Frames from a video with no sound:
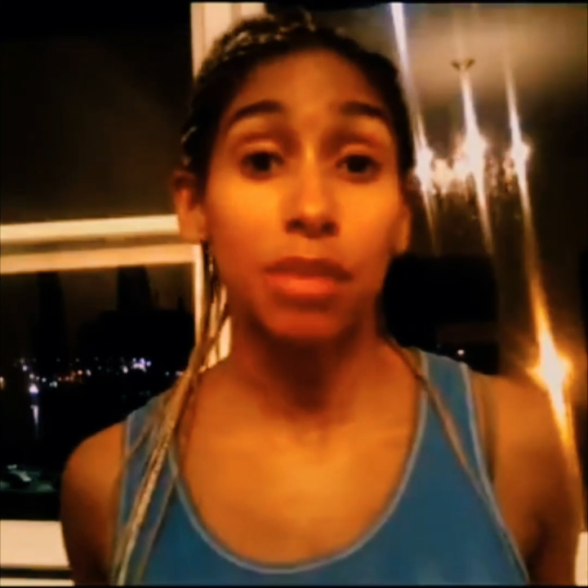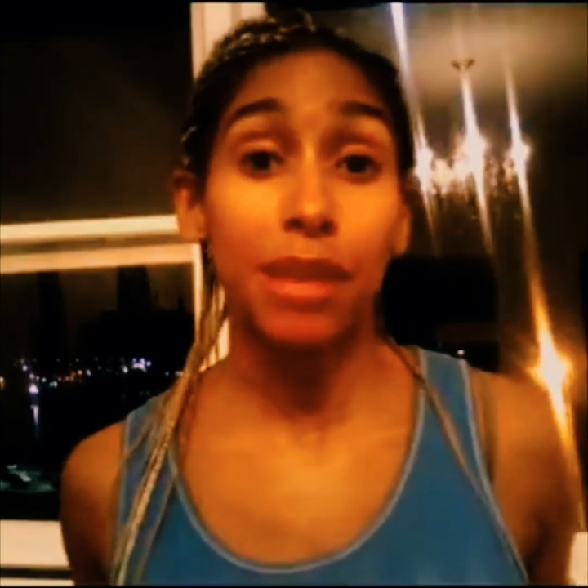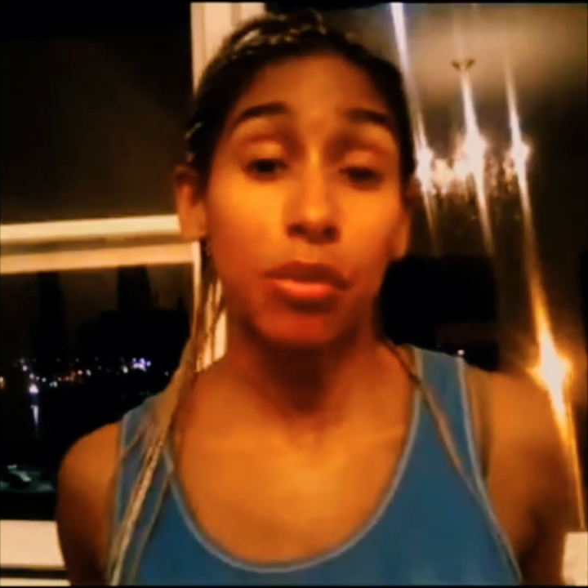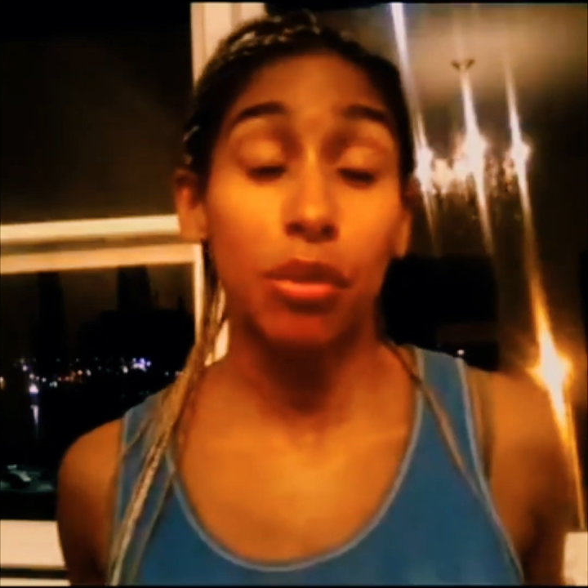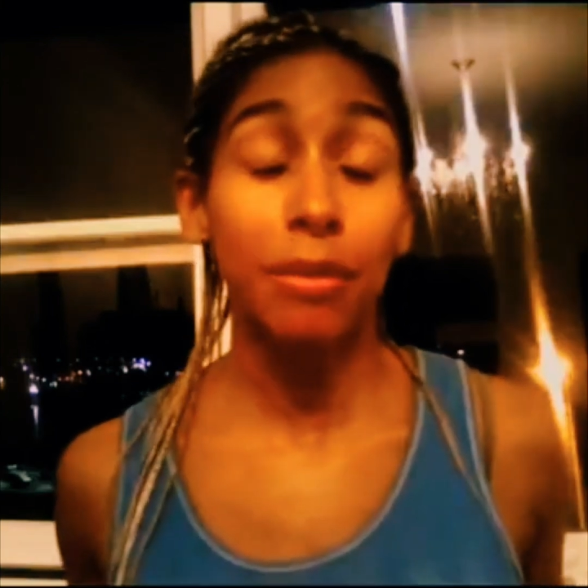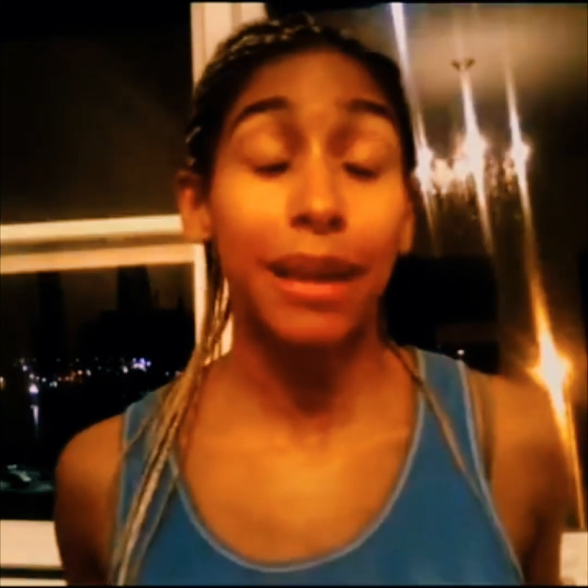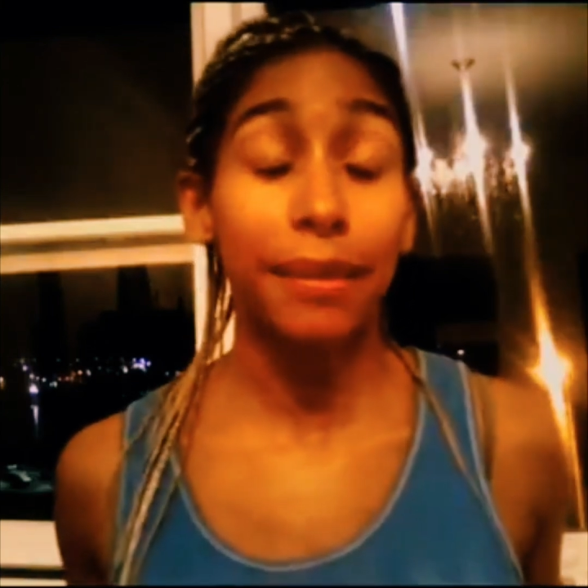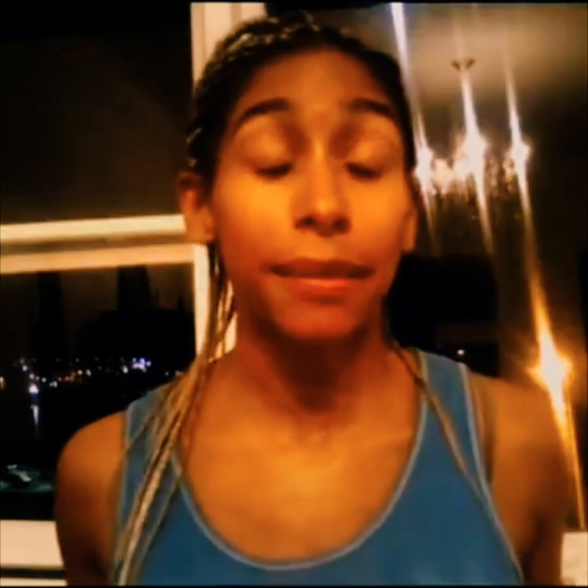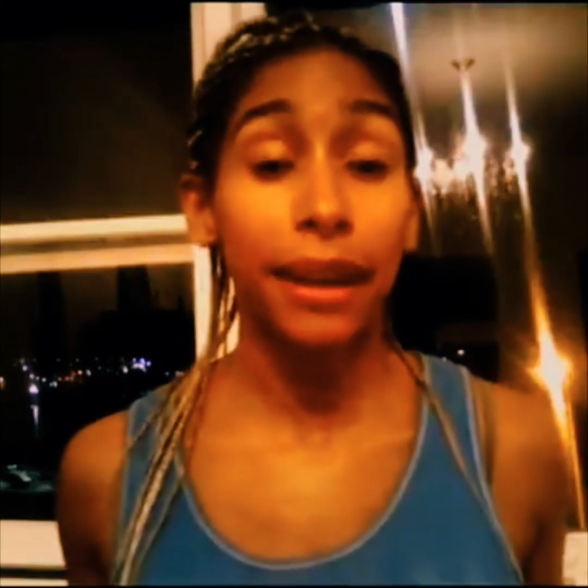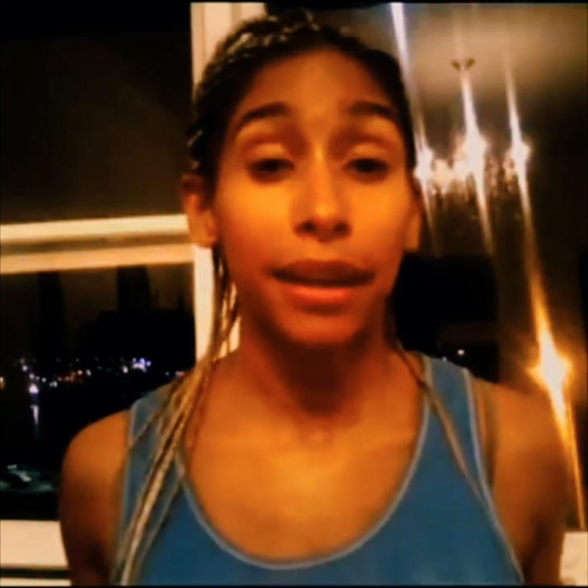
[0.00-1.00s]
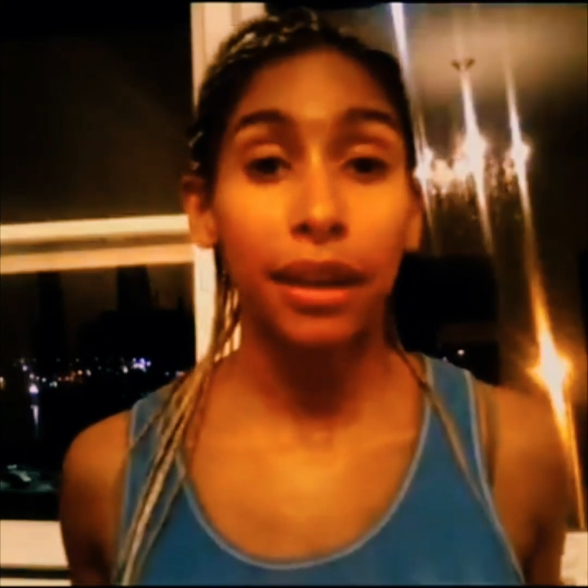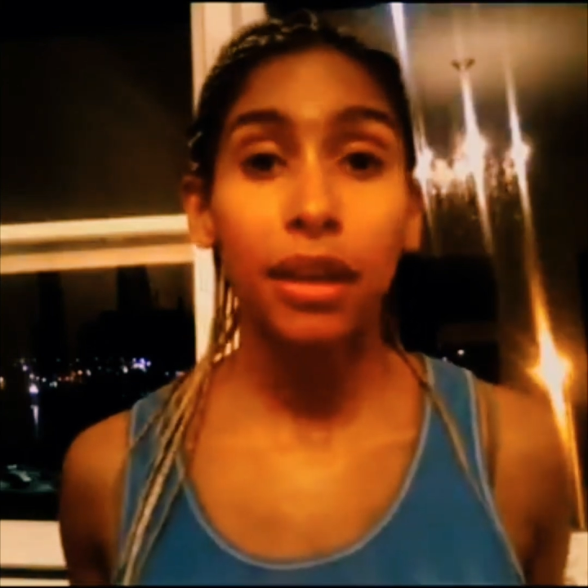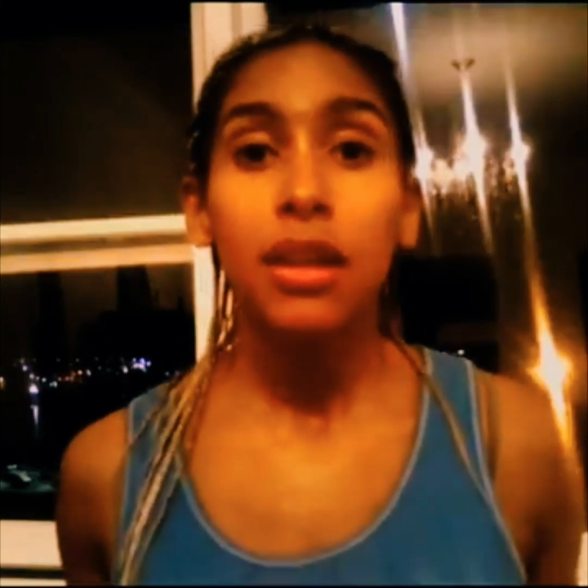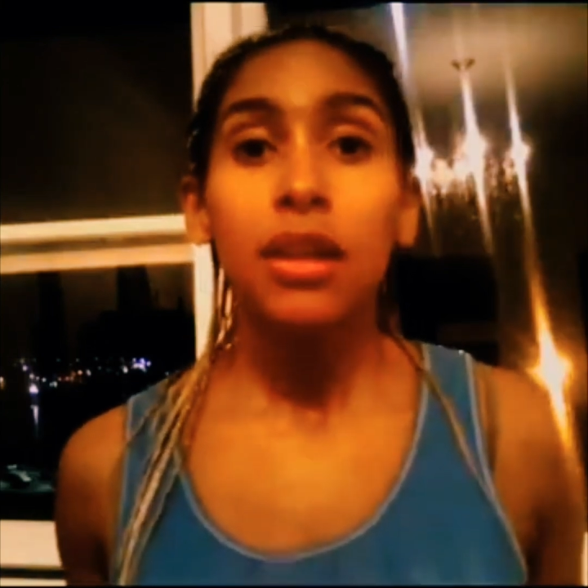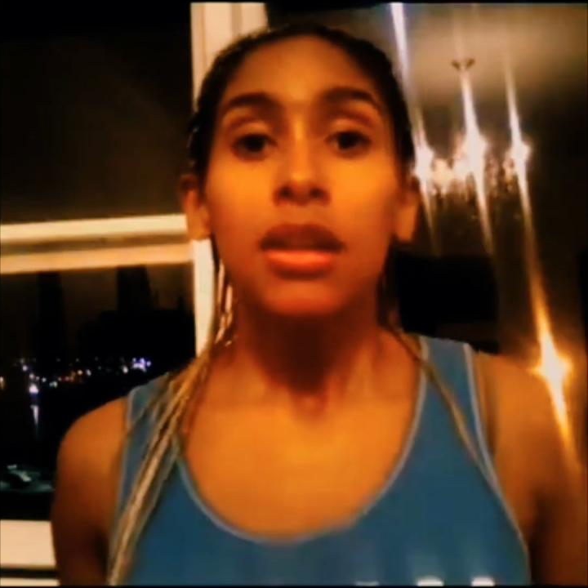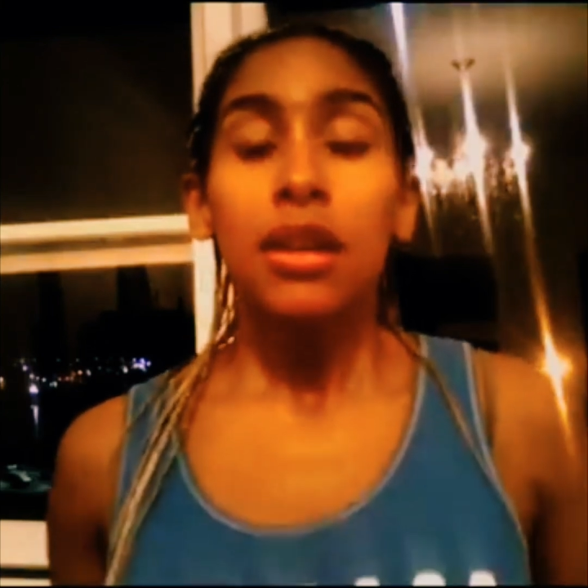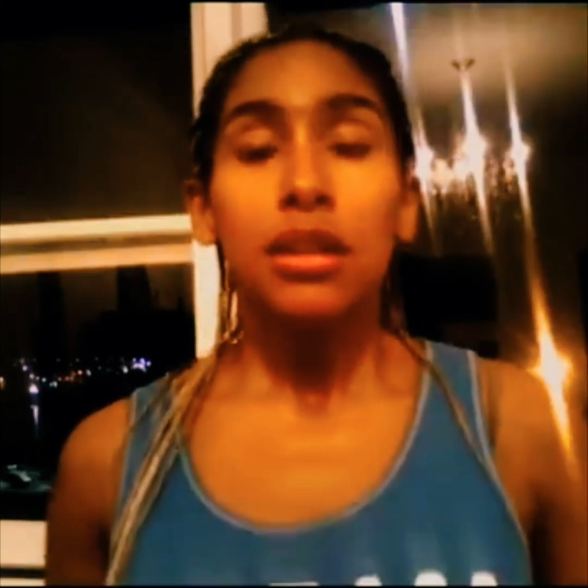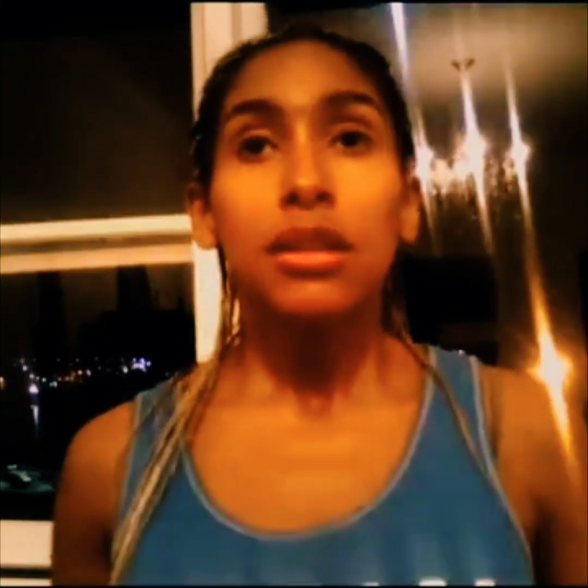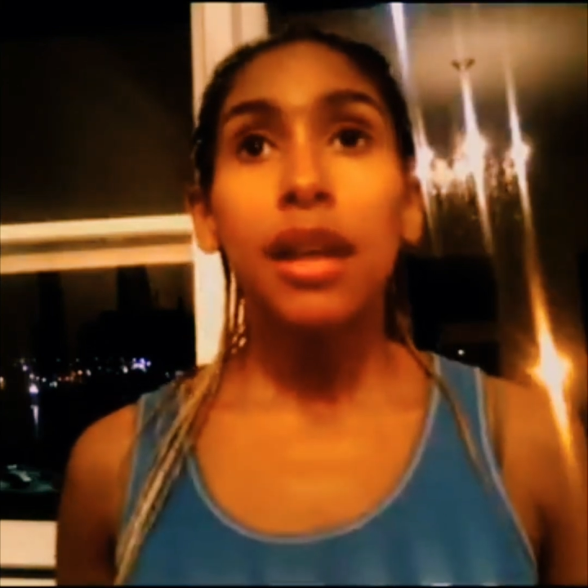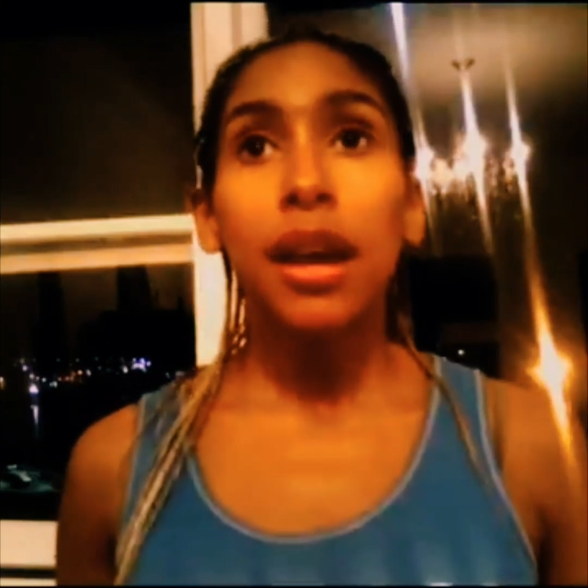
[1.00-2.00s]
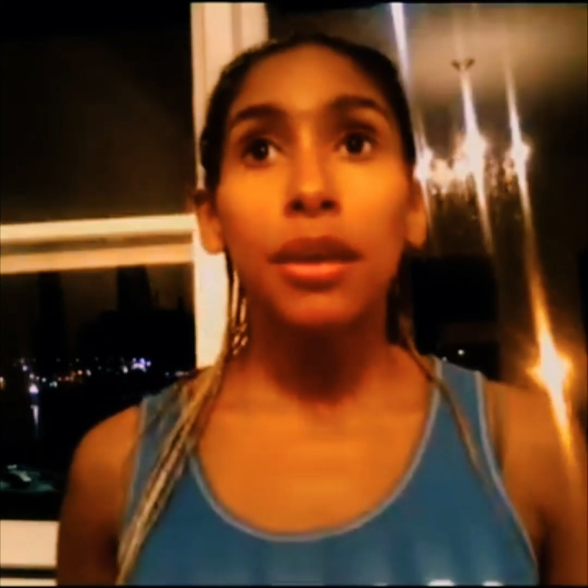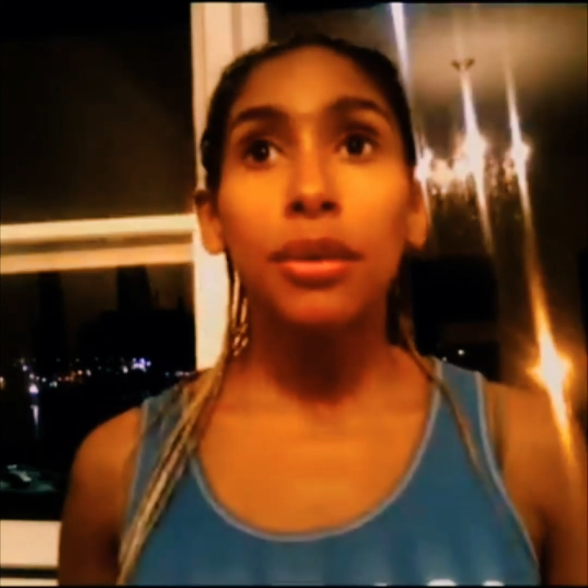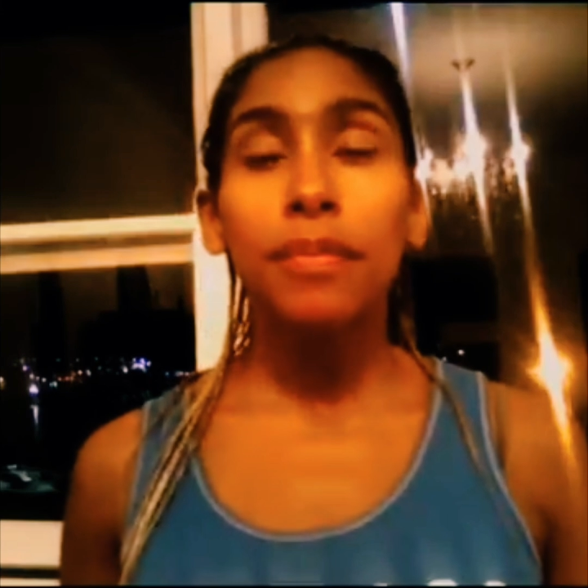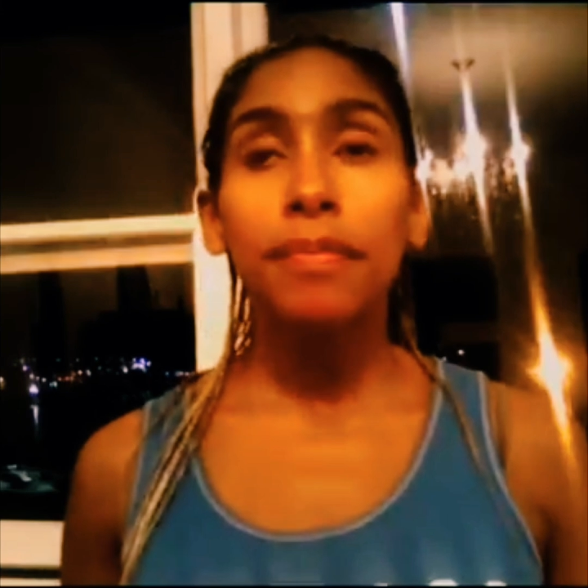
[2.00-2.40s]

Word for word: no matter what we might think. So